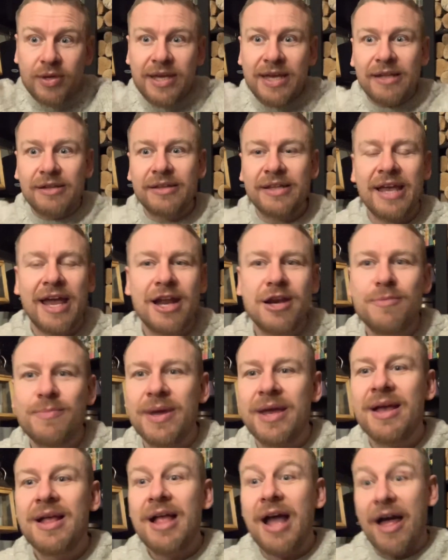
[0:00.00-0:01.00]
kill the
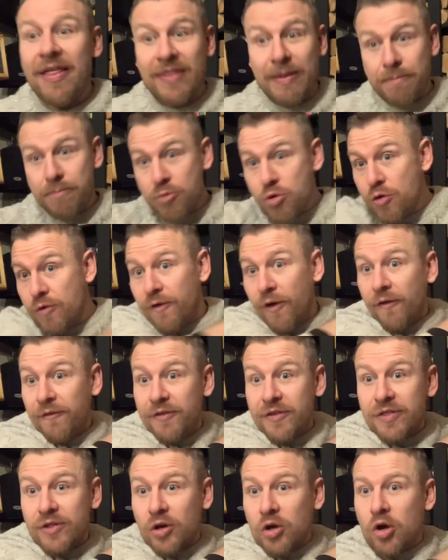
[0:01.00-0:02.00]
enemy and then move off
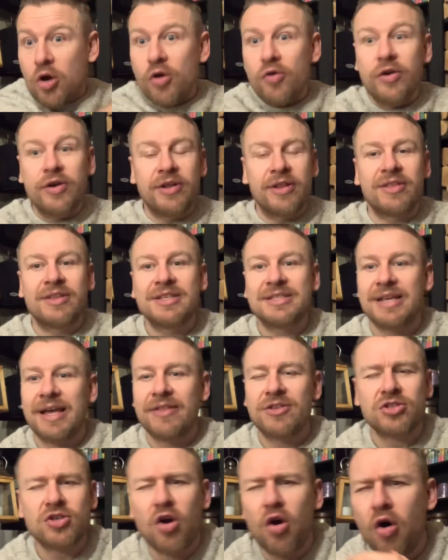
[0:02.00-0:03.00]
in the current and things like that.
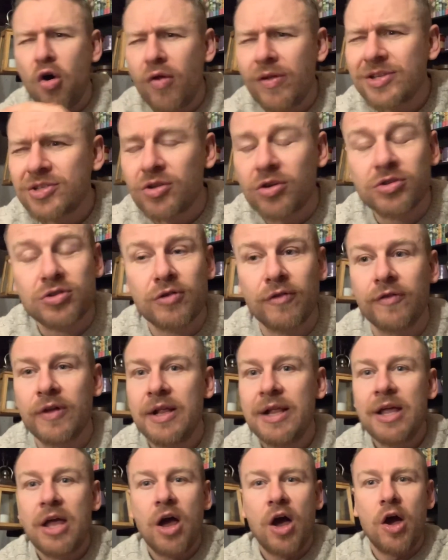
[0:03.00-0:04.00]
There's all that sort of
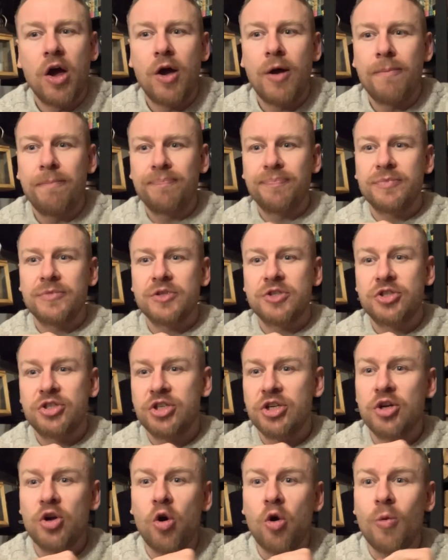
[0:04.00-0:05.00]
stuff. Um,
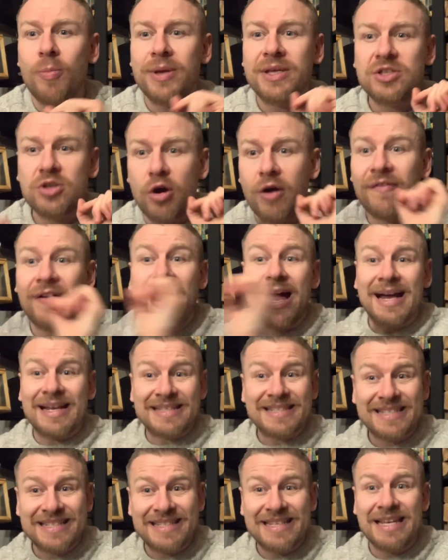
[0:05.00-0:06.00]
shinobi sort of
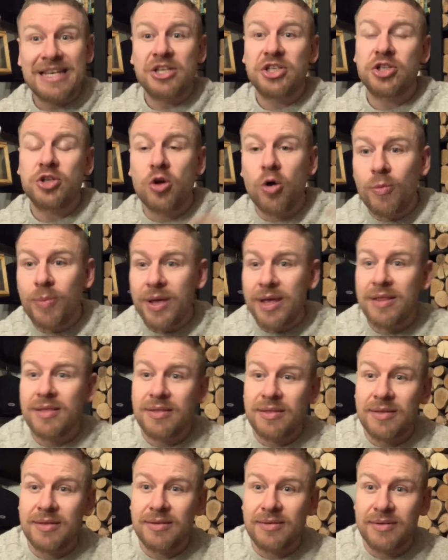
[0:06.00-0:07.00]
at sea, shinobi
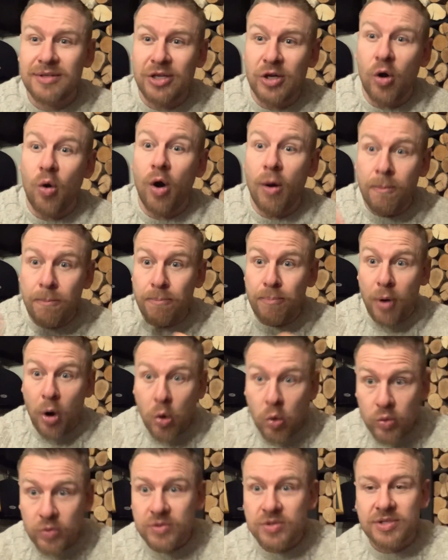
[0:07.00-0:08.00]
in, you know, on
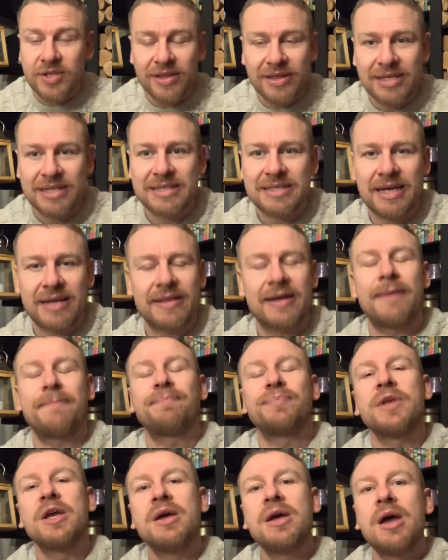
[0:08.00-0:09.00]
boats and things like that.
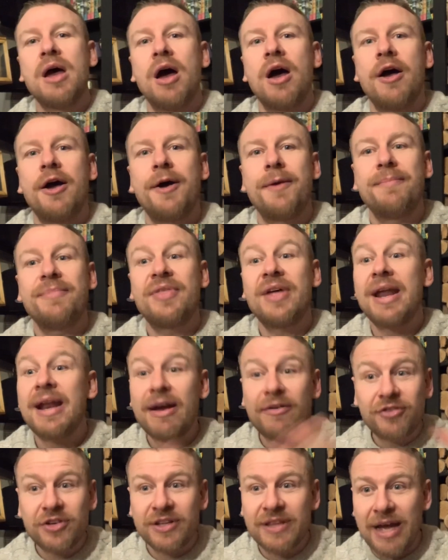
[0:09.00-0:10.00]
Um, then
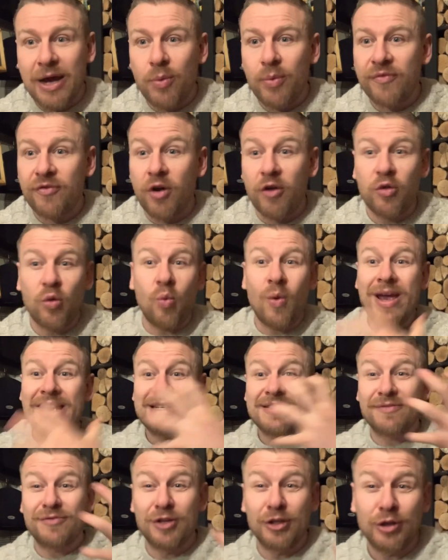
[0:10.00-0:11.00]
after that, we've got the
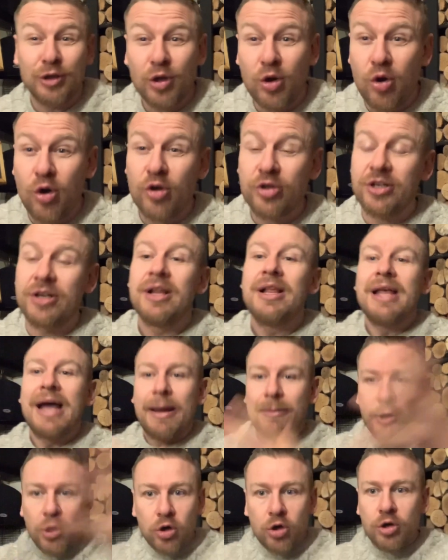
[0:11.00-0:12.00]
ways of the Lord. And
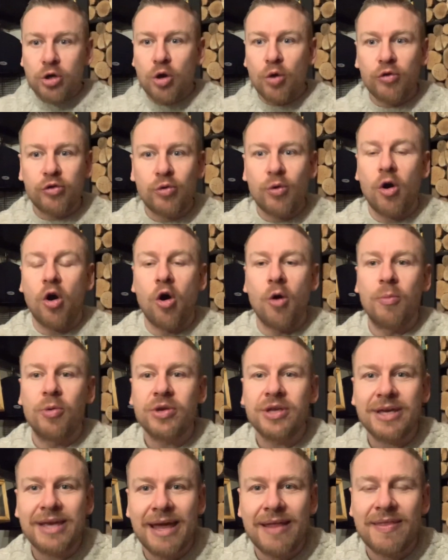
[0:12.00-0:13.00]
I'm not going to go through it all,
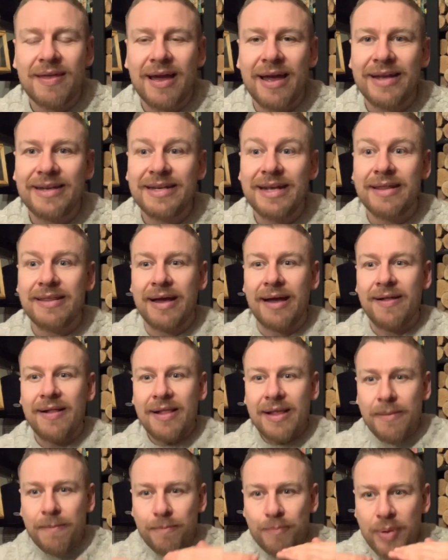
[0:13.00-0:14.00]
but you get the idea that
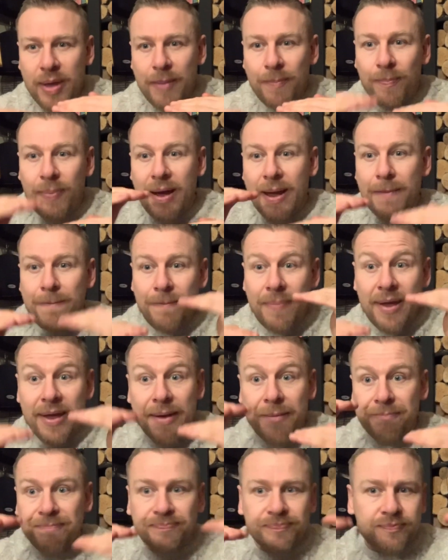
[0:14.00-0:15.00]
bit by
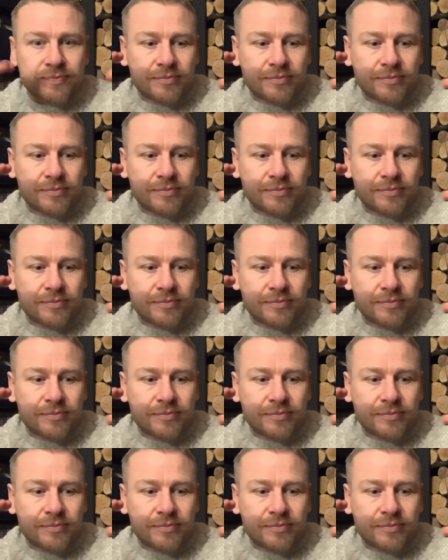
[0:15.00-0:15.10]
bit,